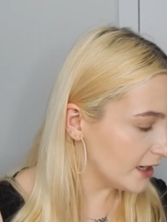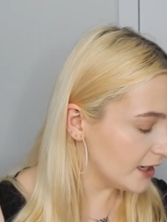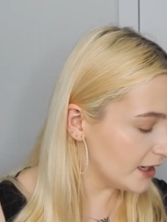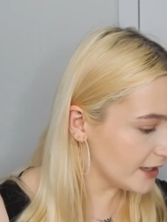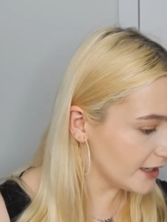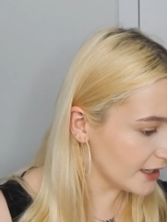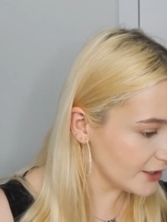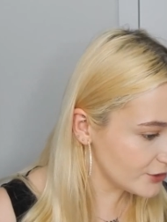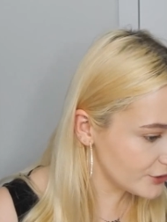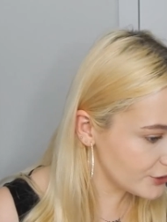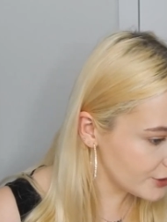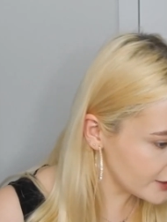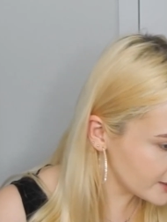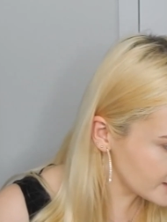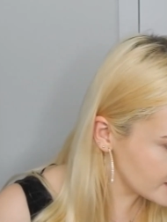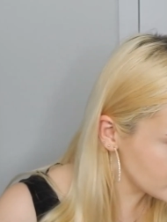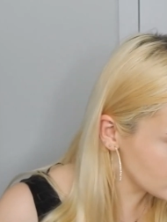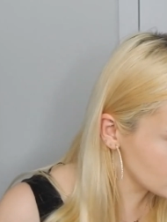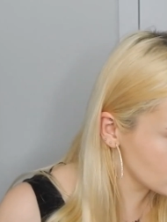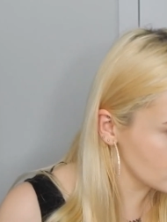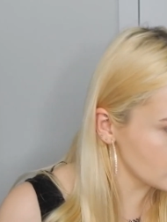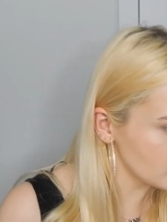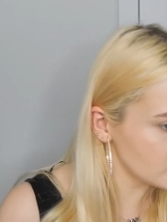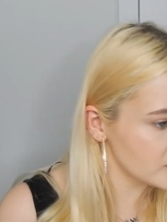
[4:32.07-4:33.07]
and I think
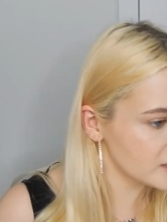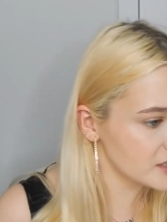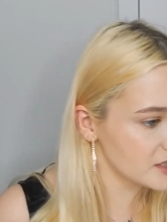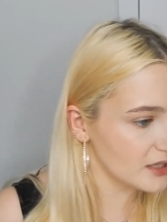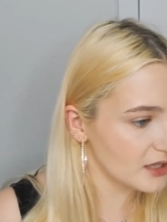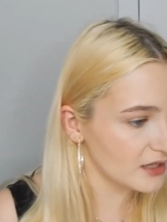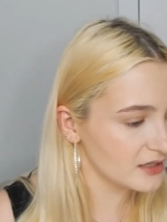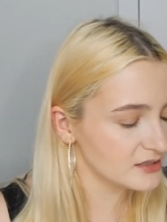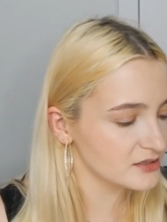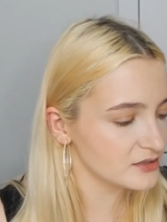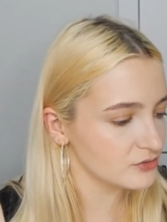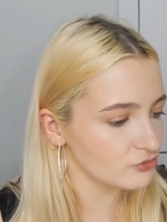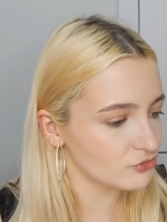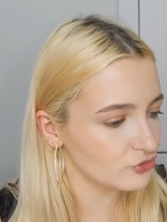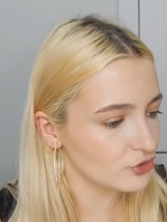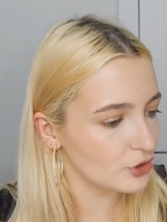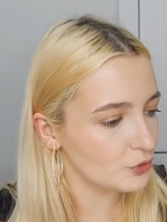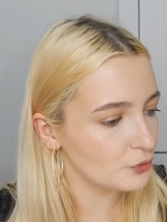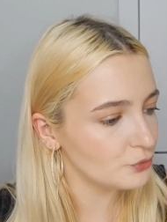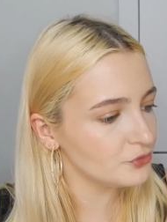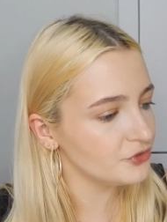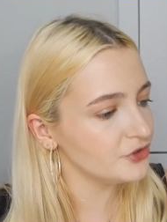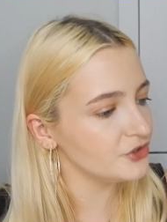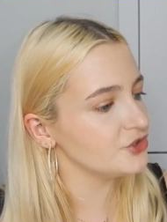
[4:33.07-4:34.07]
it says
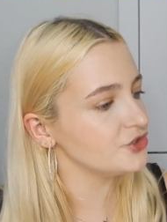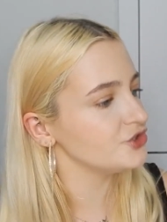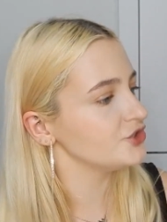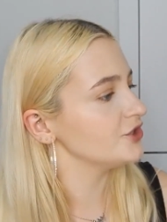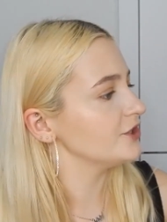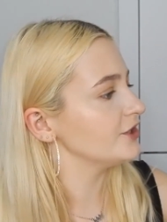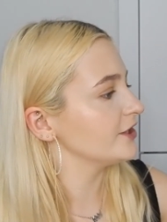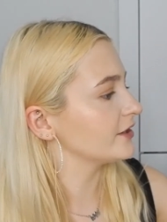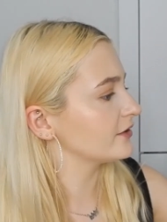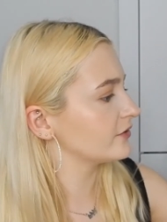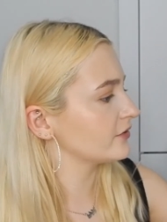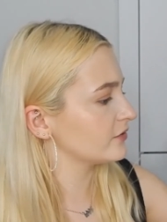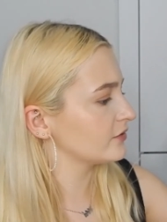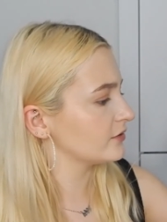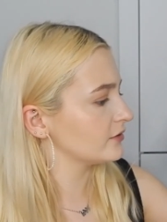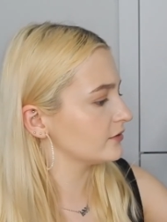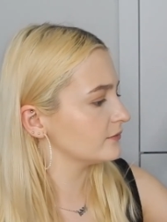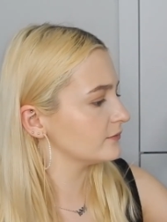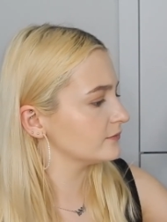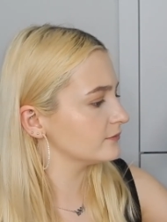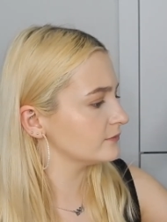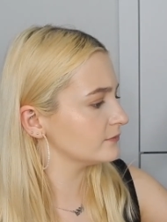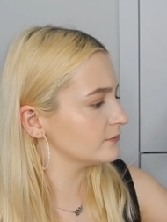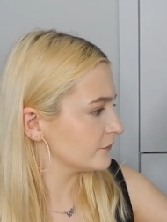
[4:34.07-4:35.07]
rosy
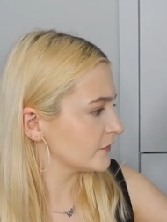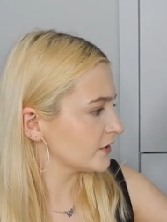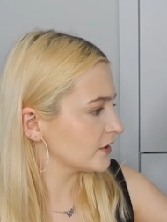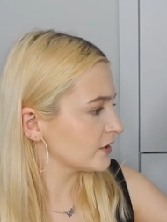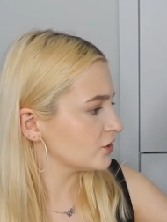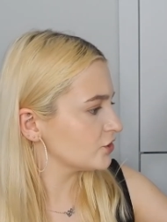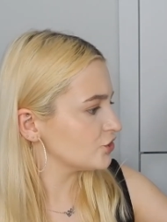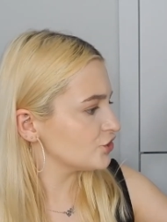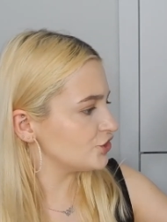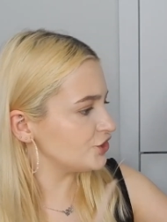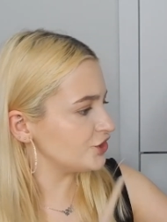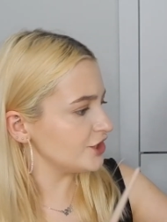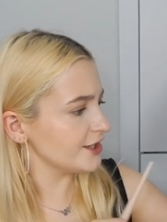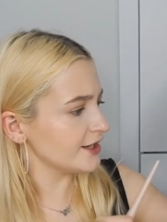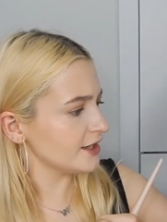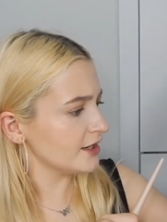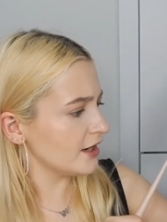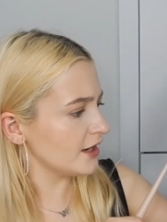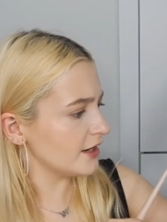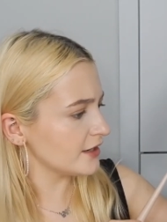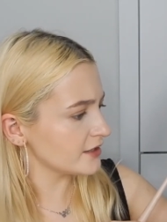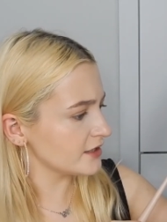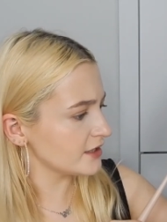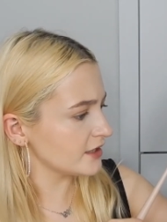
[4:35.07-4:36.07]
cheeks. Cheek
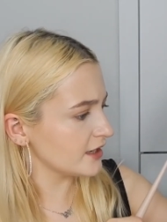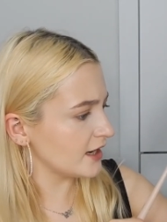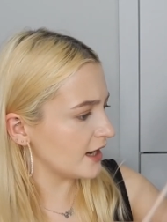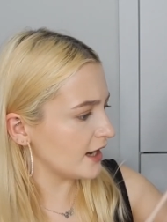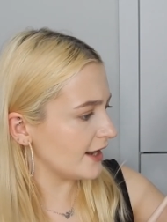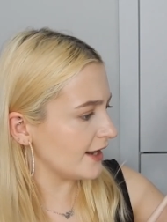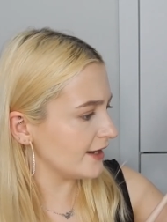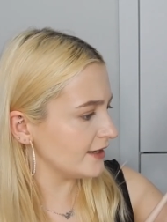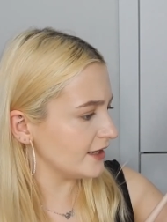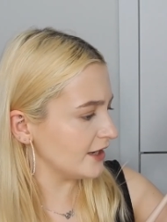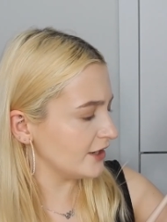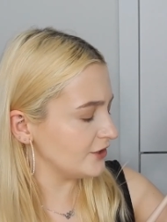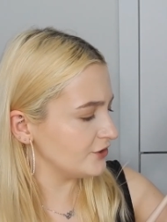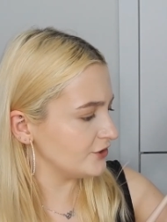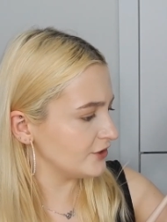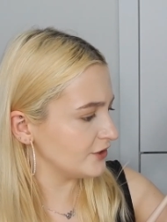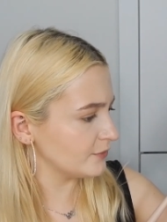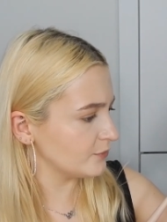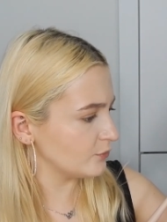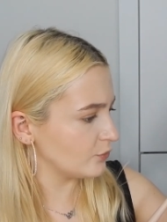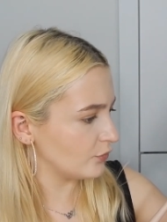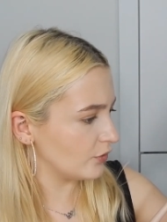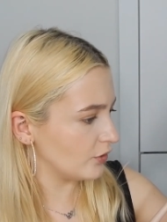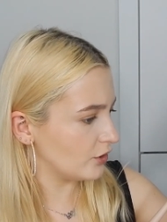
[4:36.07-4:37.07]
hugging
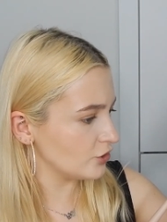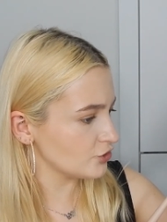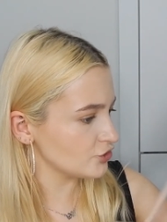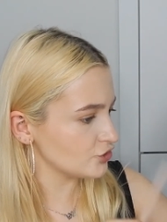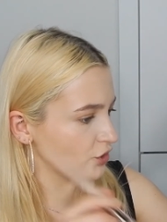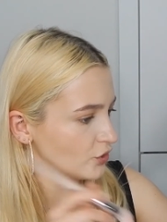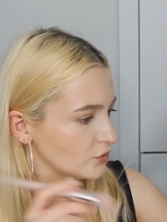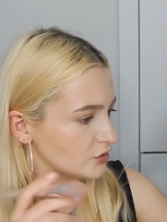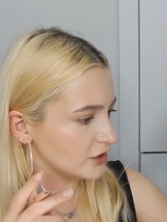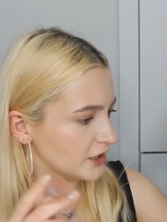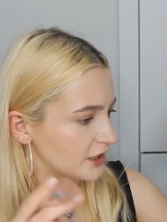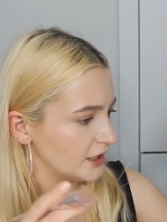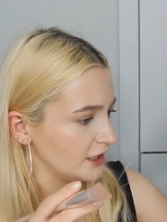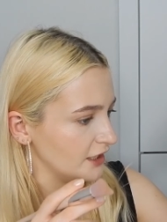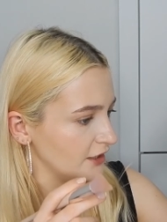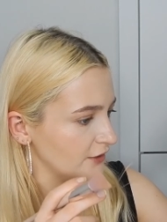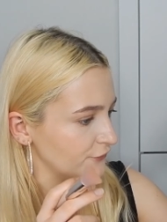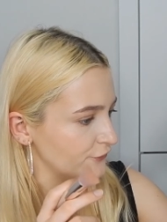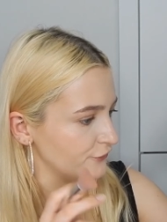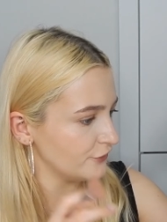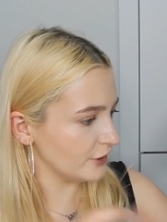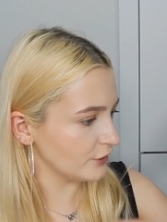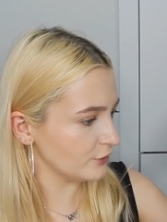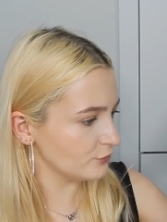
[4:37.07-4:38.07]
highlighting brush, okay,
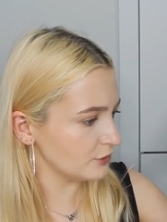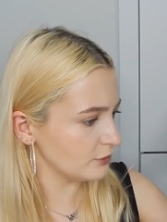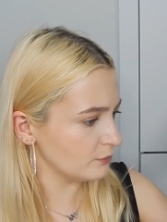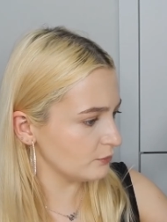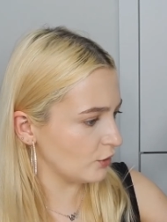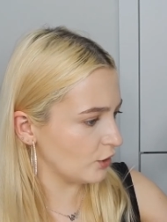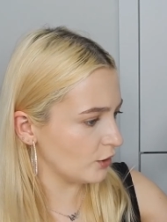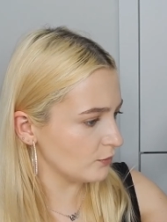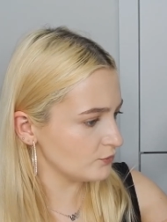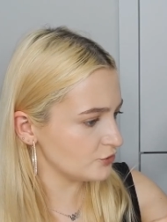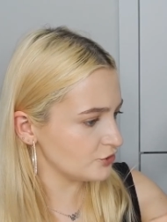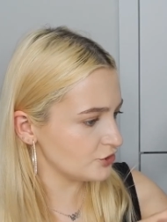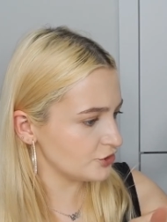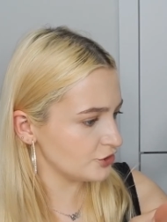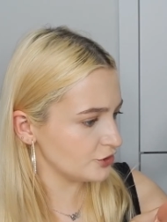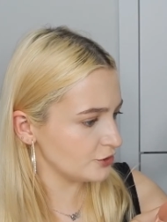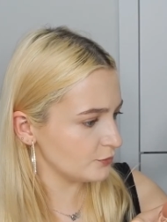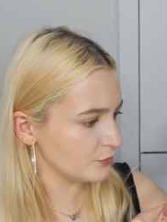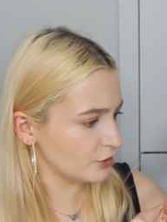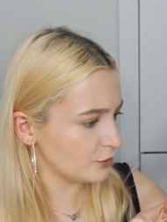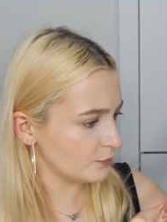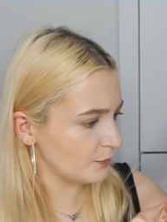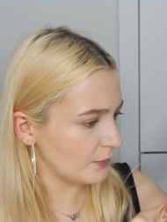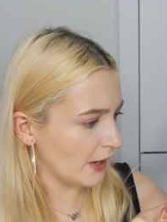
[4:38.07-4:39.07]
and fairy bomb
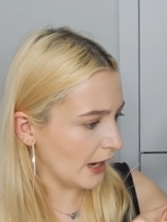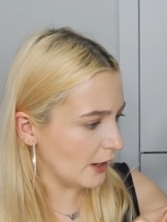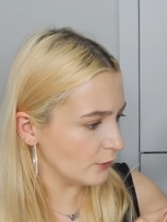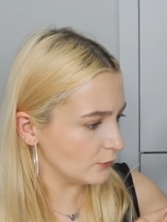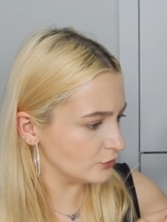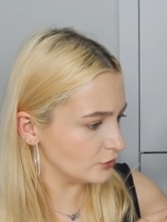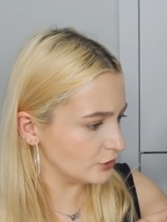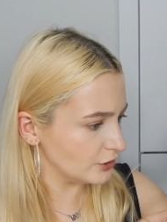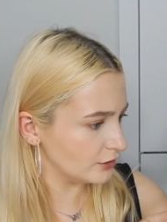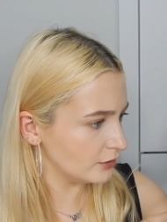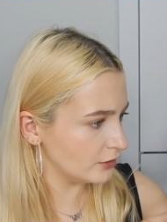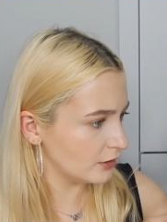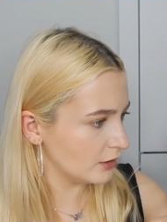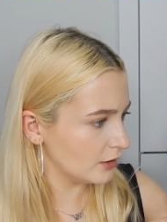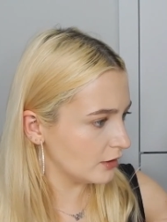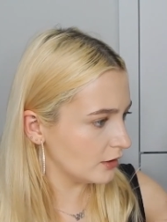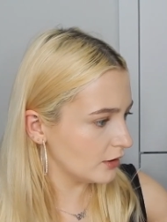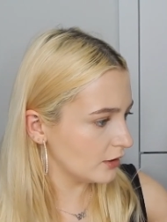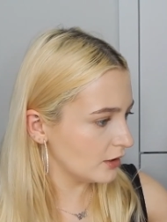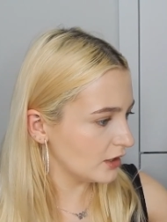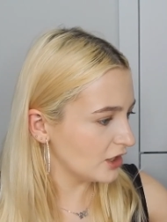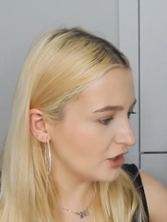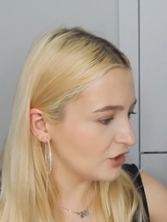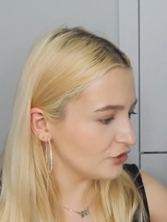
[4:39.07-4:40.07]
shimmer powder.
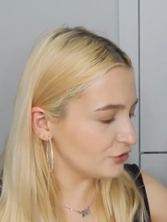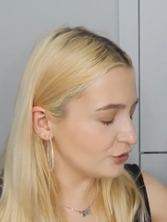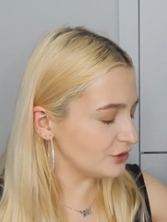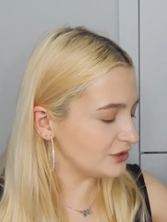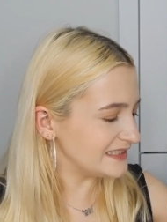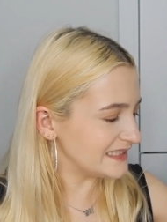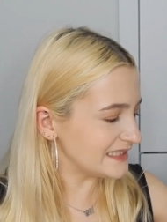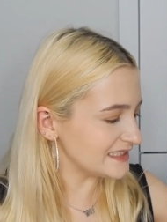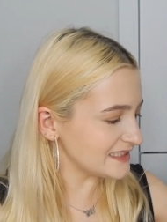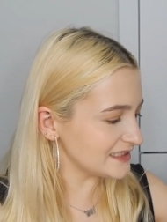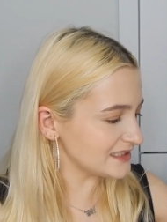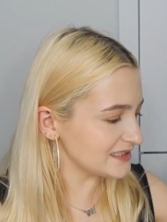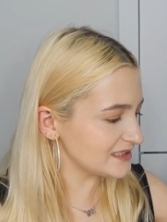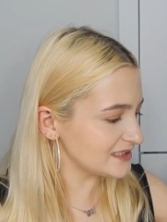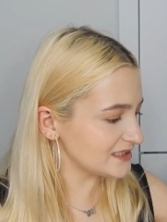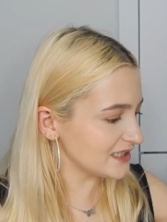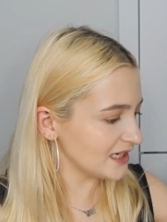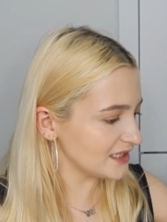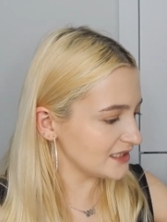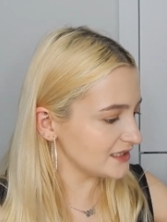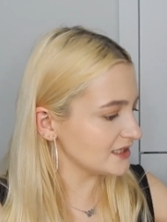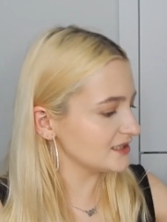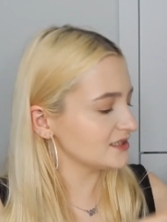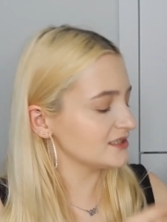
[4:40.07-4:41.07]
So it doesn't
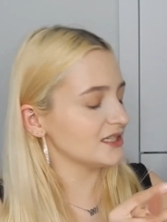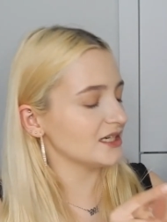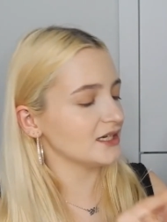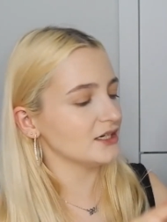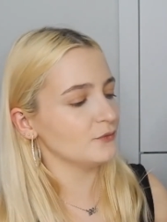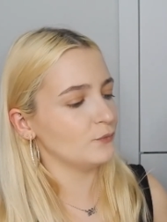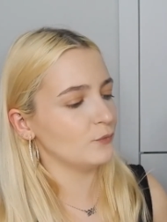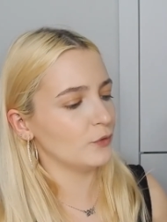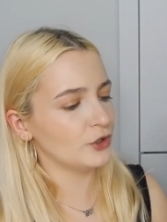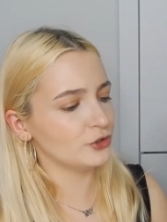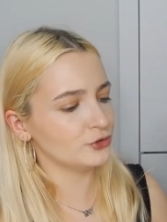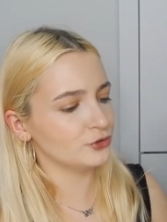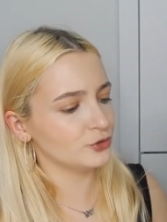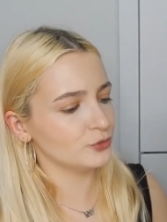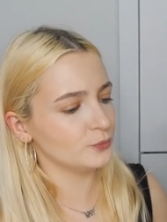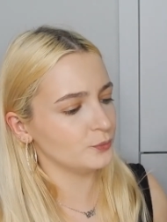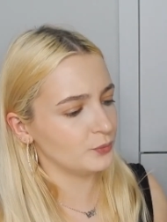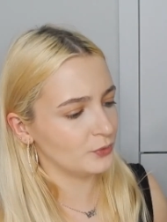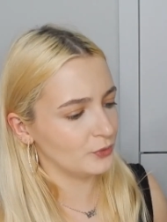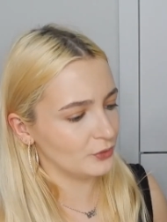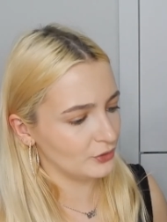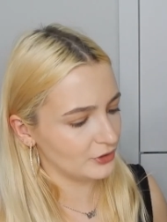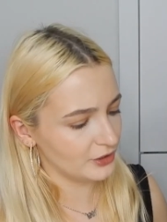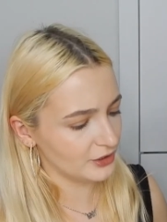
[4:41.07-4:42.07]
say necessarily where to
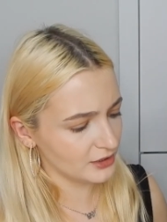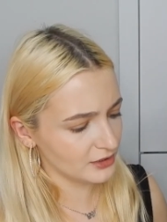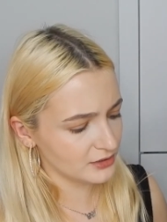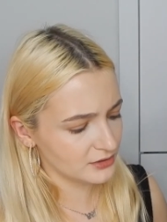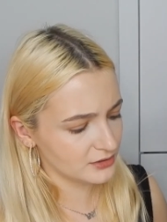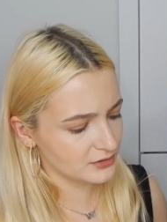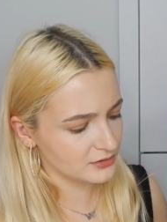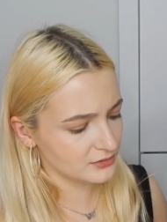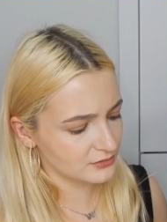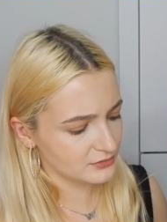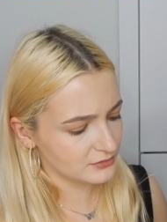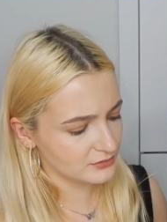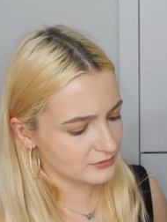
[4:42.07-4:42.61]
put it,